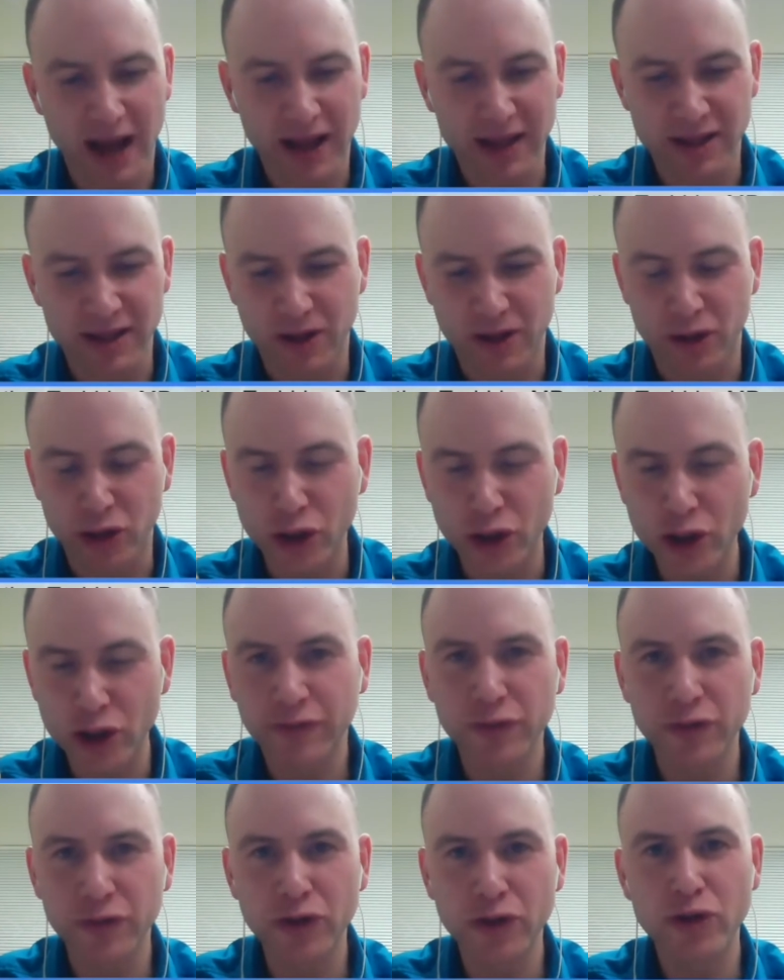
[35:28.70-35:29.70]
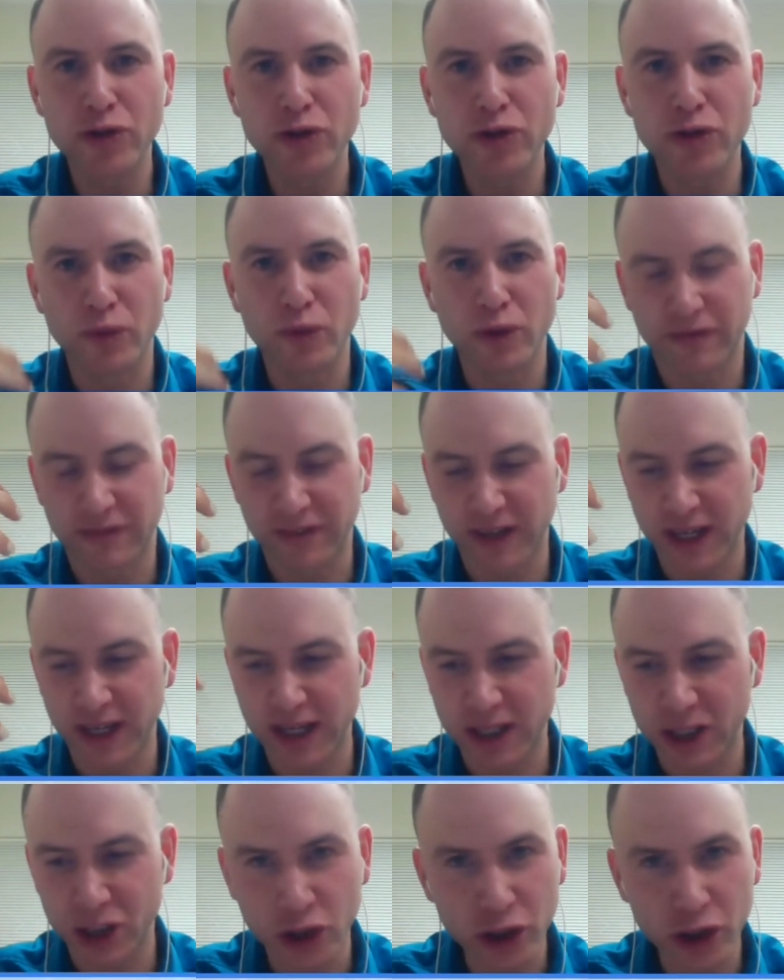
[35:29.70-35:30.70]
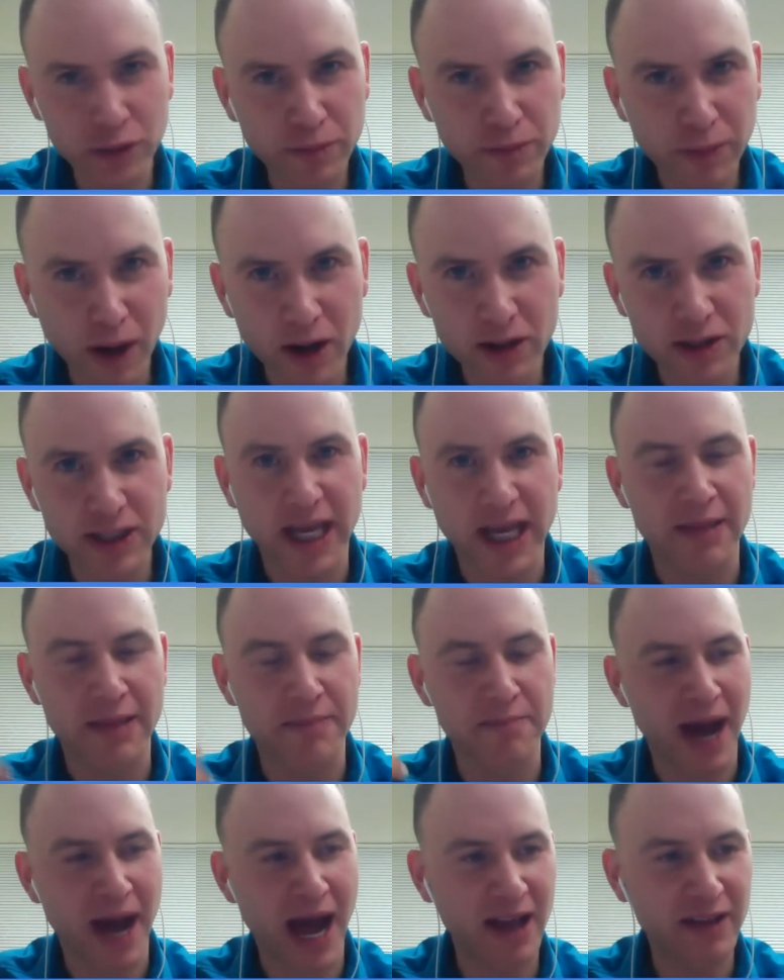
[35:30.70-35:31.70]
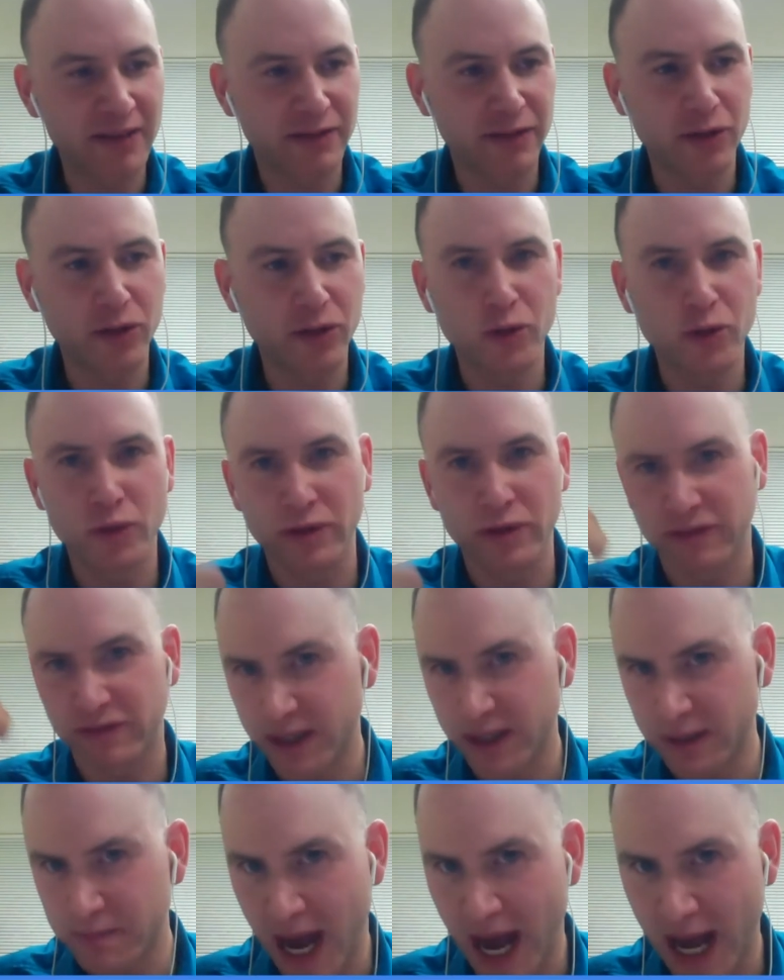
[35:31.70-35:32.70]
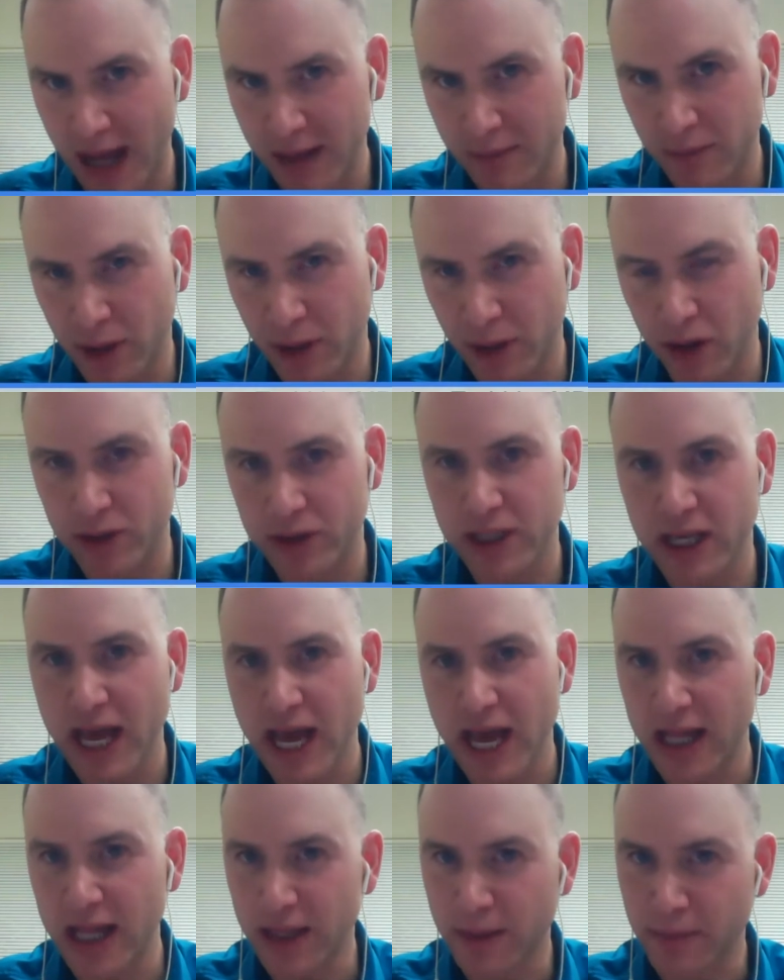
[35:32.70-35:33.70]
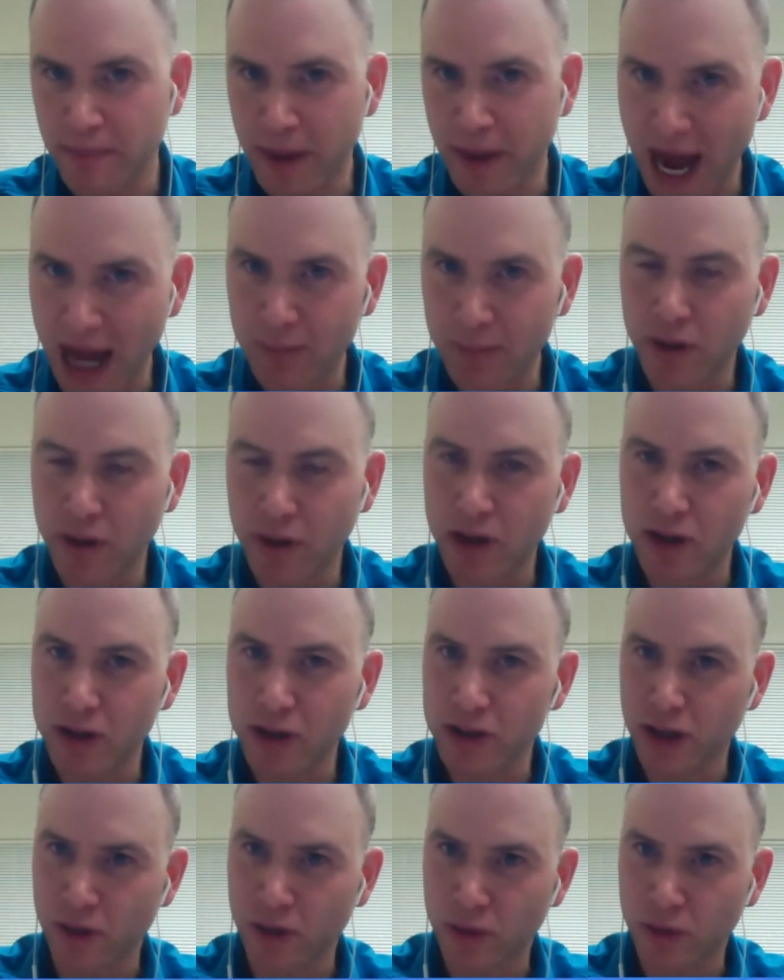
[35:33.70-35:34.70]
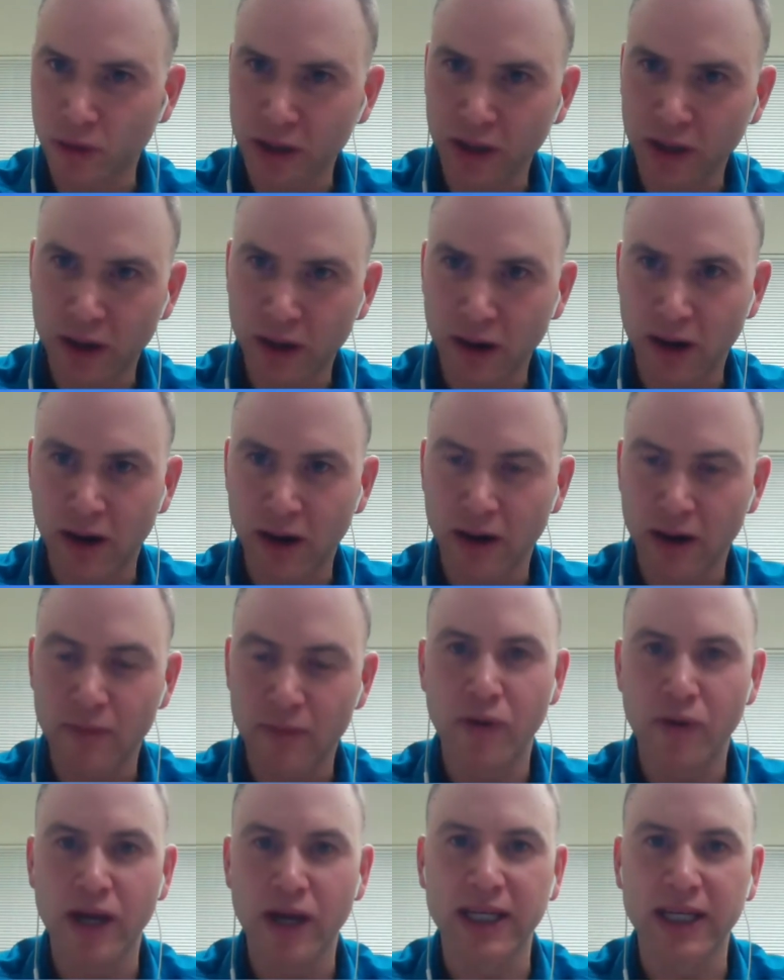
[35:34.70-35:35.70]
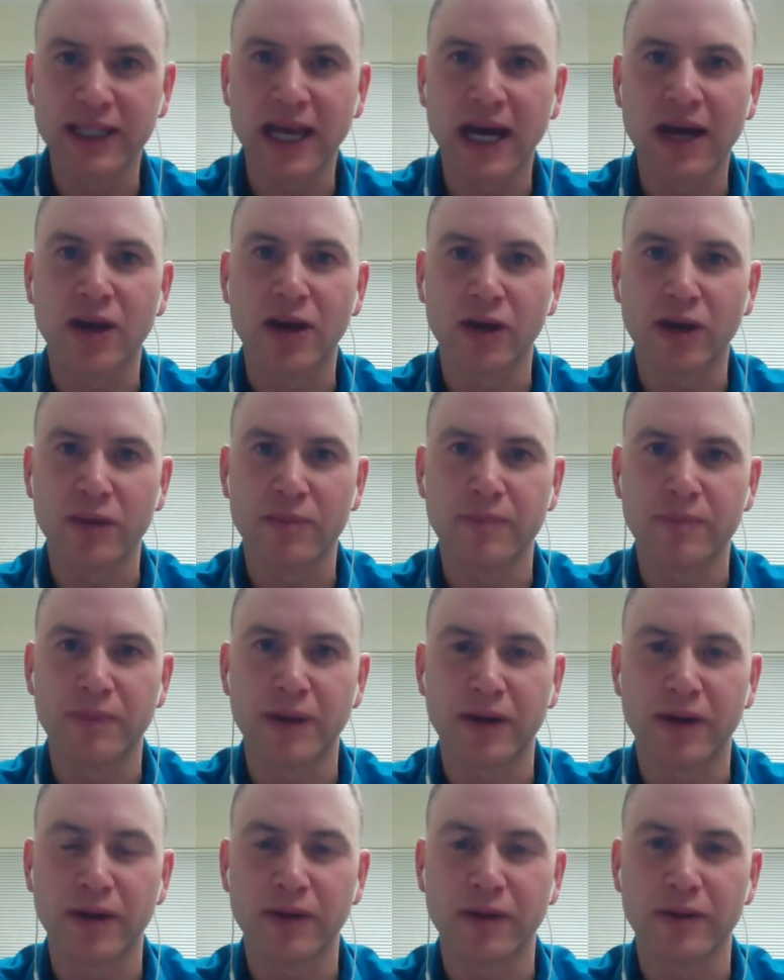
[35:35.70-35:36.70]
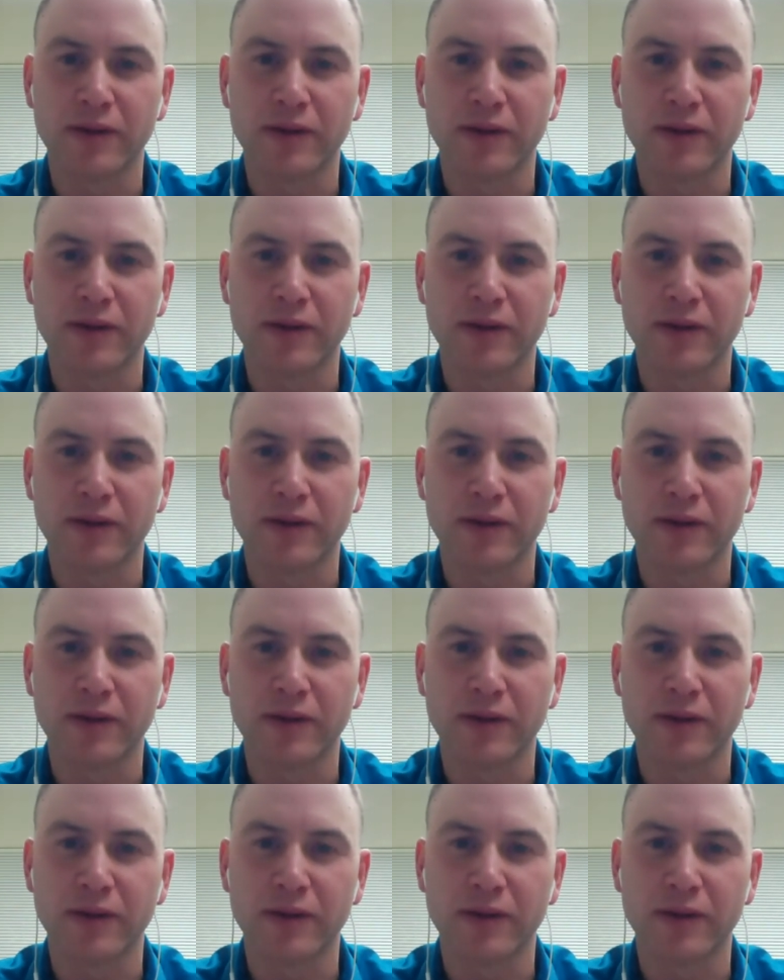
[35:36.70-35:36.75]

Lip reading: good food will feed good bugs, and bad food will feed bad bugs, and the bad bugs are what are breaking down our gut barrier.